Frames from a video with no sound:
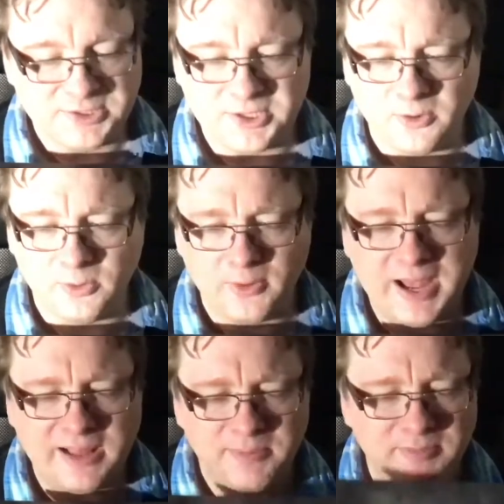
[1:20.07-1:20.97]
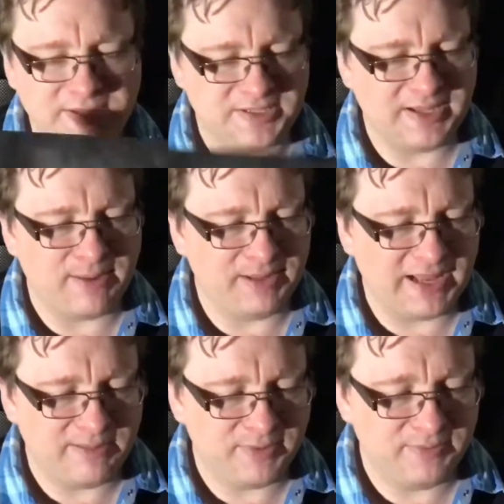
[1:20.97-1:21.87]
solo album, it's a double
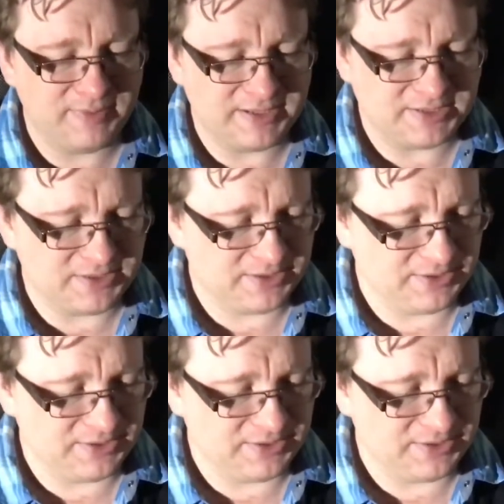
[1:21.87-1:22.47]
album, it's